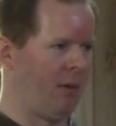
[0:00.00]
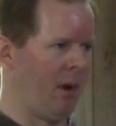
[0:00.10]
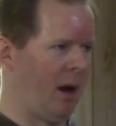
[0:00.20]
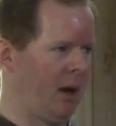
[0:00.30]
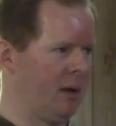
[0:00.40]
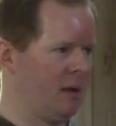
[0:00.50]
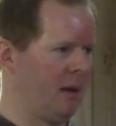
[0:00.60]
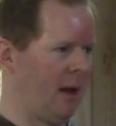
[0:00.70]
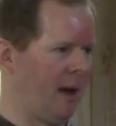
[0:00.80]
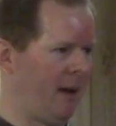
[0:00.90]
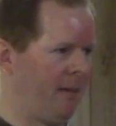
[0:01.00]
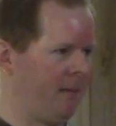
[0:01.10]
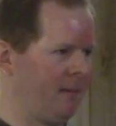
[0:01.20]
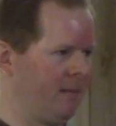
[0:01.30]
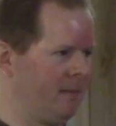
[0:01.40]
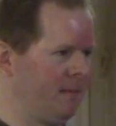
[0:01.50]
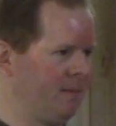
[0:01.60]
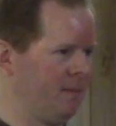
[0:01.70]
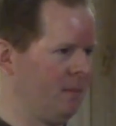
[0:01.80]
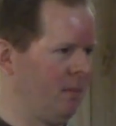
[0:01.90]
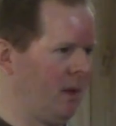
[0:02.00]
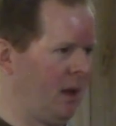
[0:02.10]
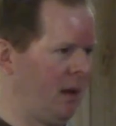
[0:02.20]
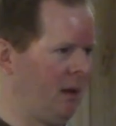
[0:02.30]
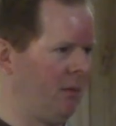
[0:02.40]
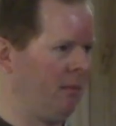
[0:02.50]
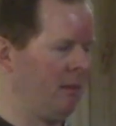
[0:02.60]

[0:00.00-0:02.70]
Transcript: it rained, uh, the